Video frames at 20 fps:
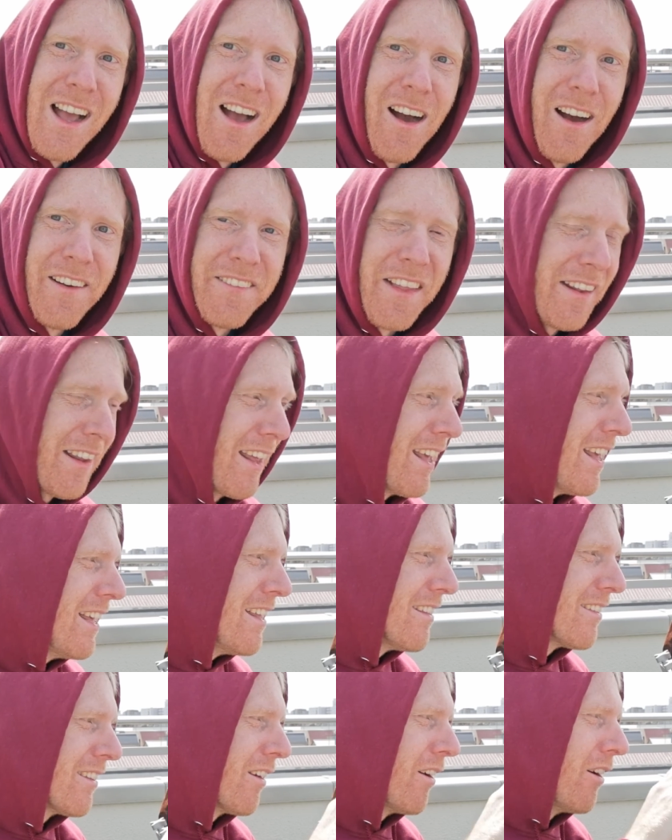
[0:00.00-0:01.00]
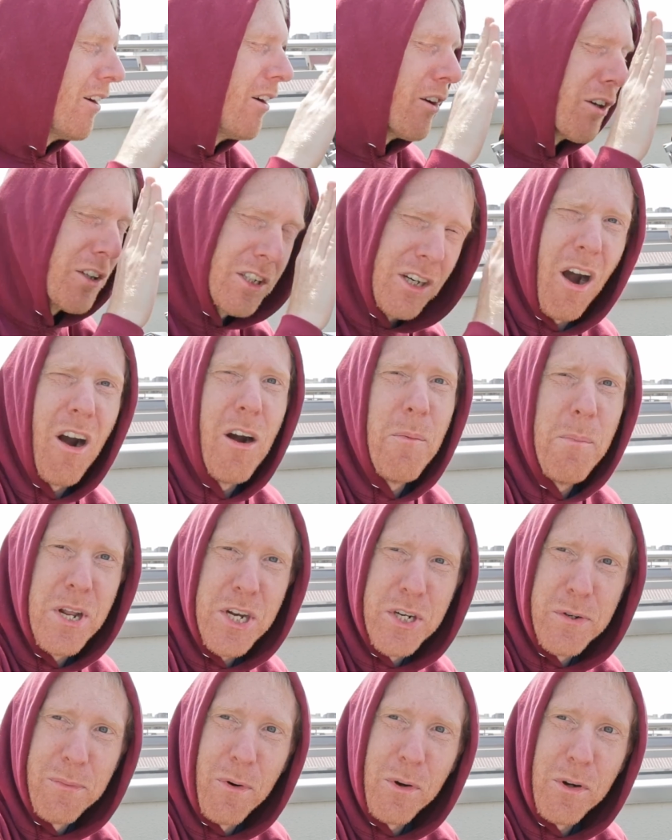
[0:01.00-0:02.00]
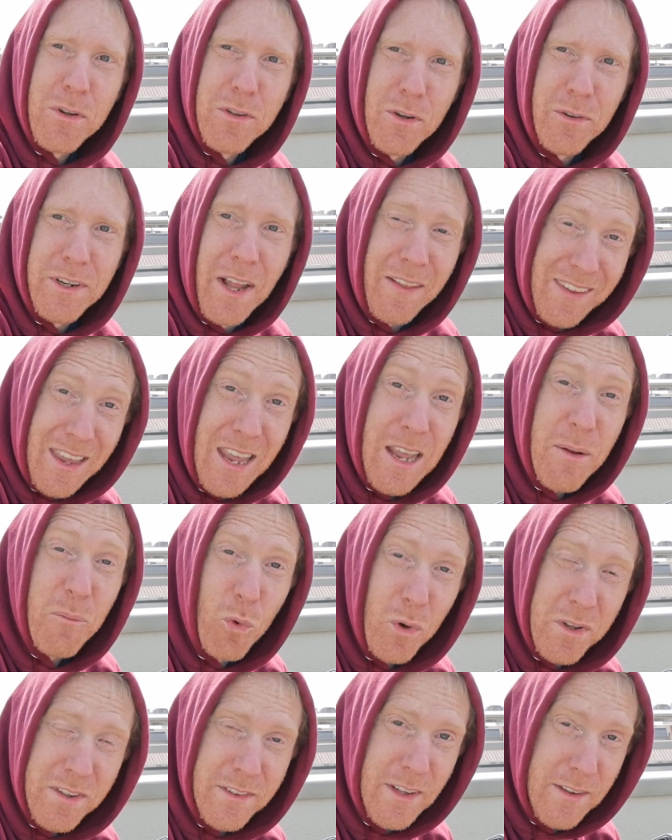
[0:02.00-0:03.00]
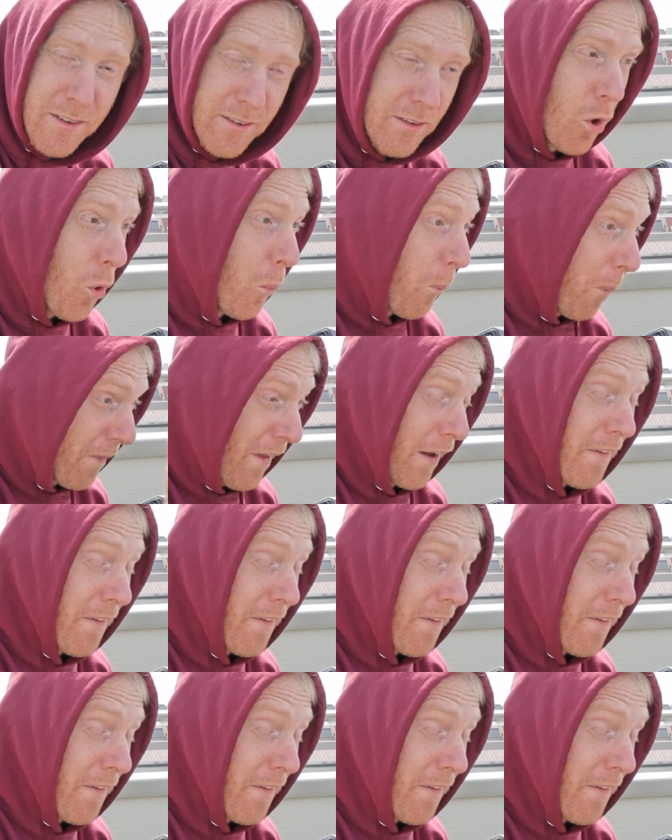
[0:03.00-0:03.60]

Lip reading: That is a garbage focuser that came with this scope.